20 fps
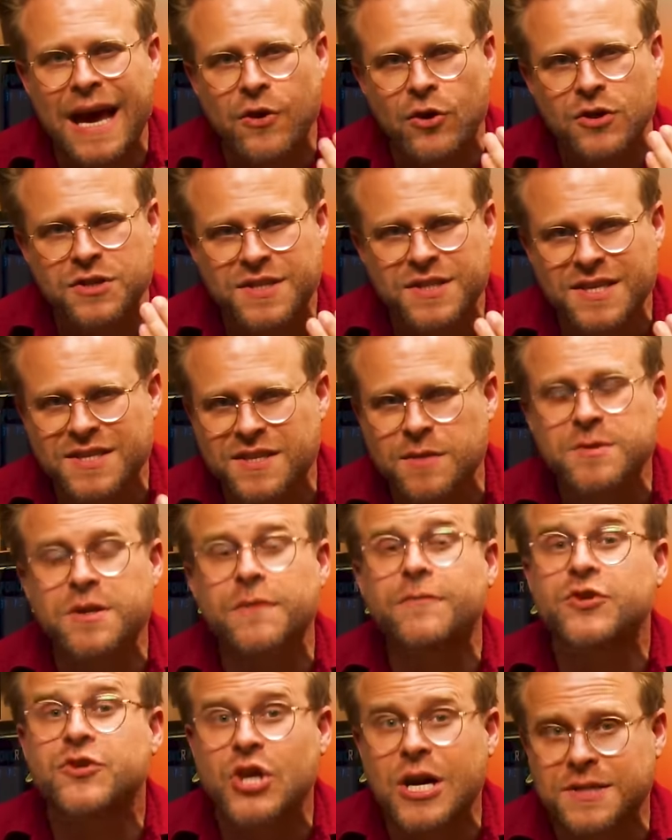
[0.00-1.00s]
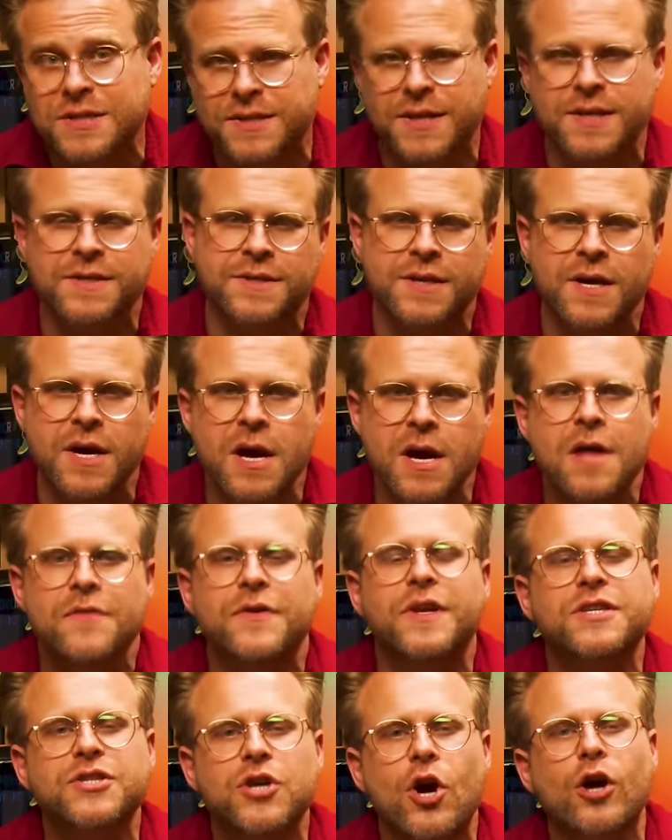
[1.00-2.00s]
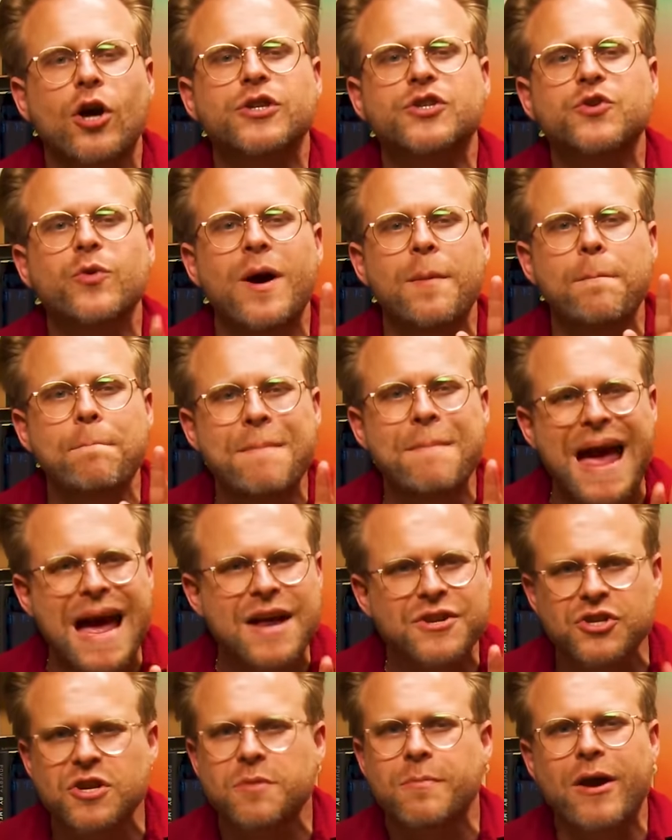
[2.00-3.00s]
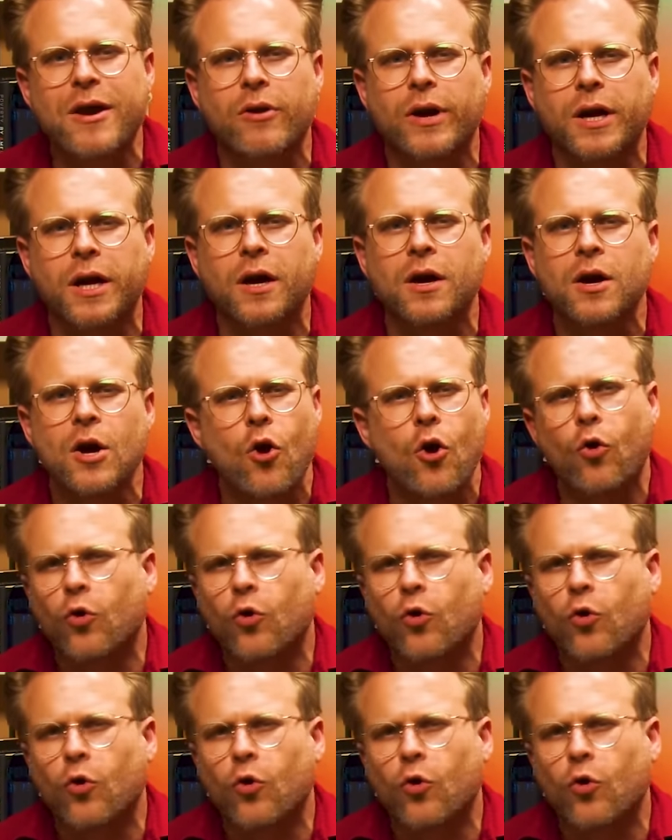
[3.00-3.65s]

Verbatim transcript: and our systems of justice that it's hard to imagine America